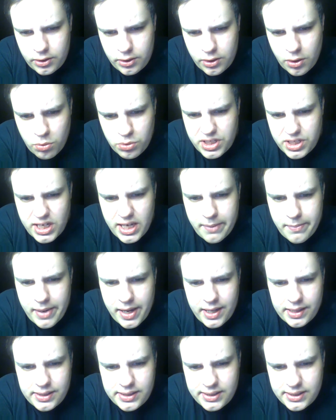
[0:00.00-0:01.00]
no
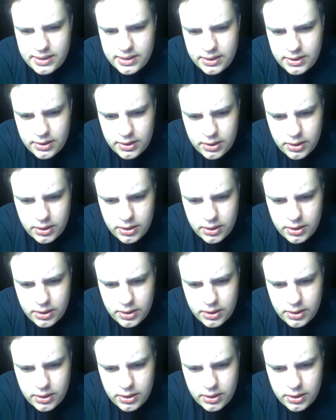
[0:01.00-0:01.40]
teammates.